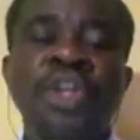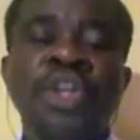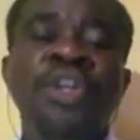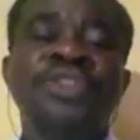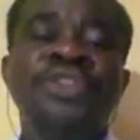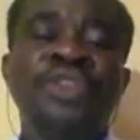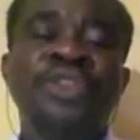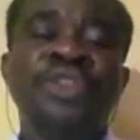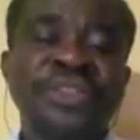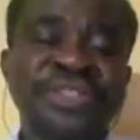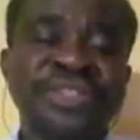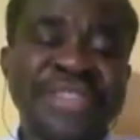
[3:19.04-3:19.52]

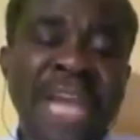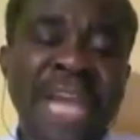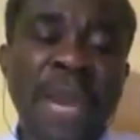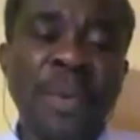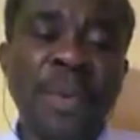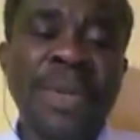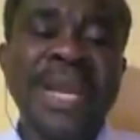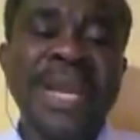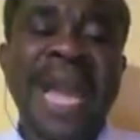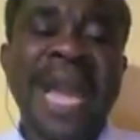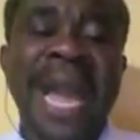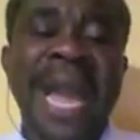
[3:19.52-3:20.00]
So stay
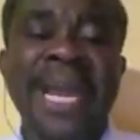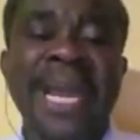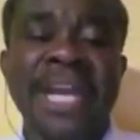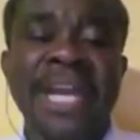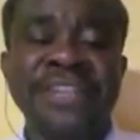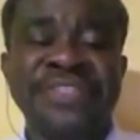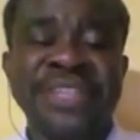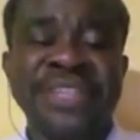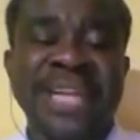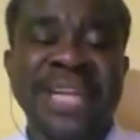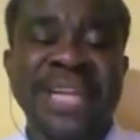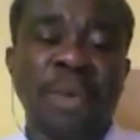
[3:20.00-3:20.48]
with the
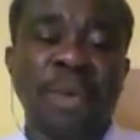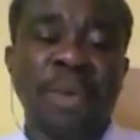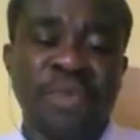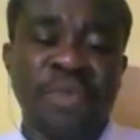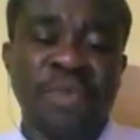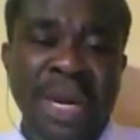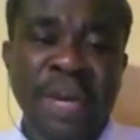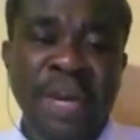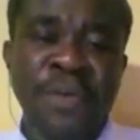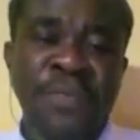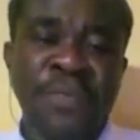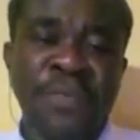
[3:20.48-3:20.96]
IAS 8 that we've
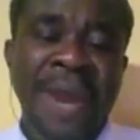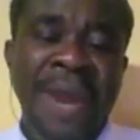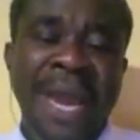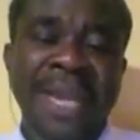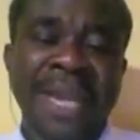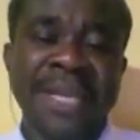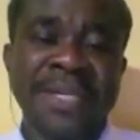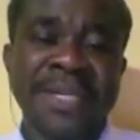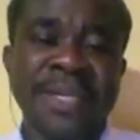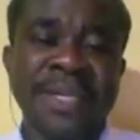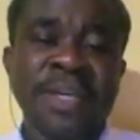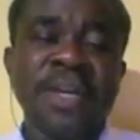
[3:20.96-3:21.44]

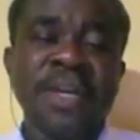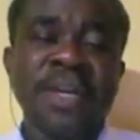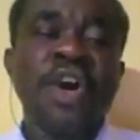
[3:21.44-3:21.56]
clarified.